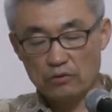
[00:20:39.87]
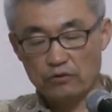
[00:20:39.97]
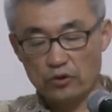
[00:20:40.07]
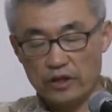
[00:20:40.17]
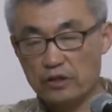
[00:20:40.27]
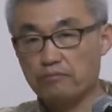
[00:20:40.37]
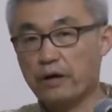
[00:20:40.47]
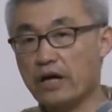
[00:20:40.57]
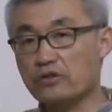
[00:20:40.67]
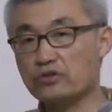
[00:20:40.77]
for a
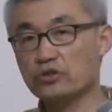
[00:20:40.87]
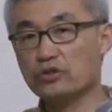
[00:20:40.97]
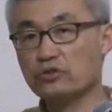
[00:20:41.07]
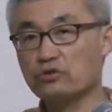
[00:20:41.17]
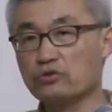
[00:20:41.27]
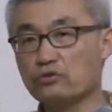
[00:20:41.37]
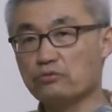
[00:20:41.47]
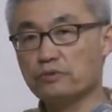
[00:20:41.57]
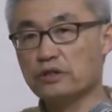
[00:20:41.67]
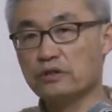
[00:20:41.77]
pastor to
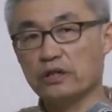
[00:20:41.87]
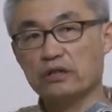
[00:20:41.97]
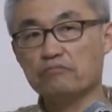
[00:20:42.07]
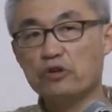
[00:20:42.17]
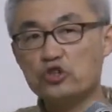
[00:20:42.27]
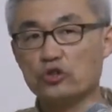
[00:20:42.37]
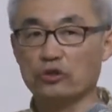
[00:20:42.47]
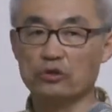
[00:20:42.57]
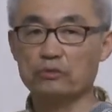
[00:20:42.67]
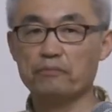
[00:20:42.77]
be a
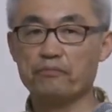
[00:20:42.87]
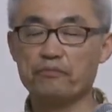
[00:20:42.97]
missional,